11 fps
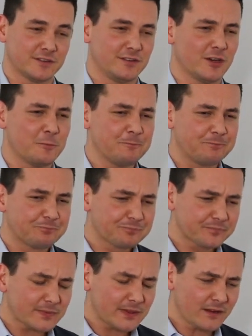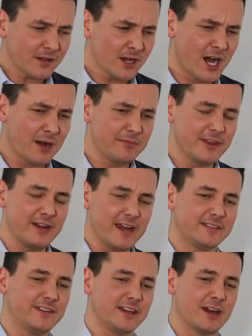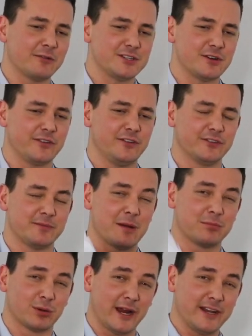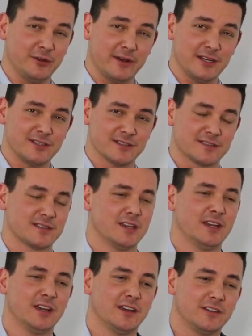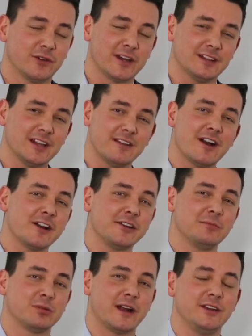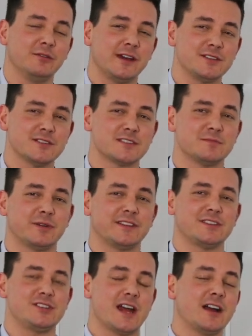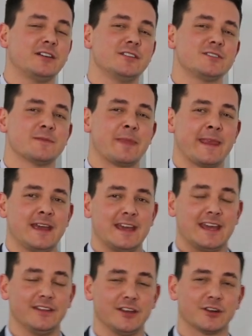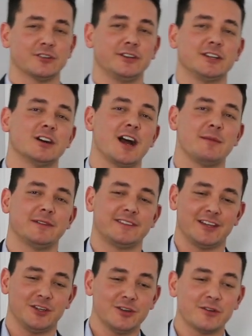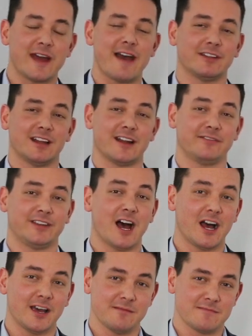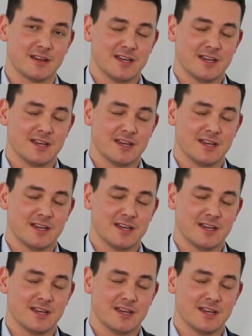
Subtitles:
So the next thing I want to share with you is about brand new agents. So I love hiring brand new agents, but the challenge in the early climb is that you don't have a lot of time.